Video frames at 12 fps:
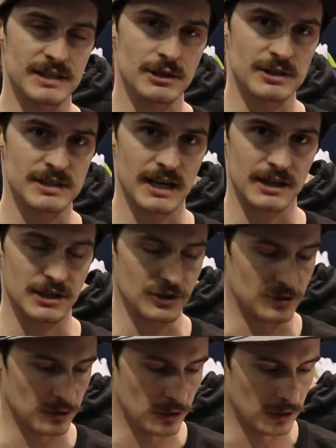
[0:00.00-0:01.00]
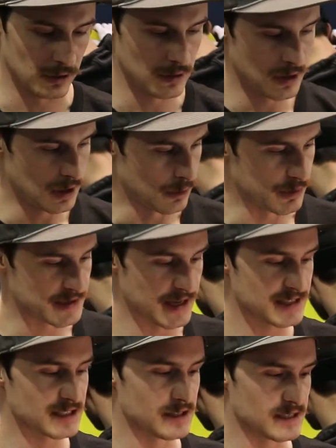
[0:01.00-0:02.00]
heel side control. And we
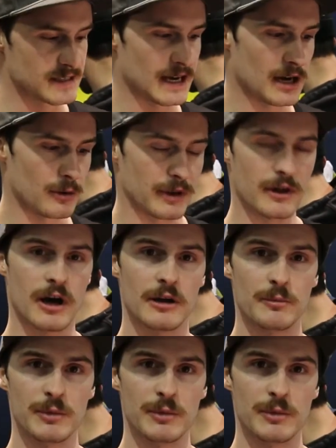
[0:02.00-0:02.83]
tested this out with Hanna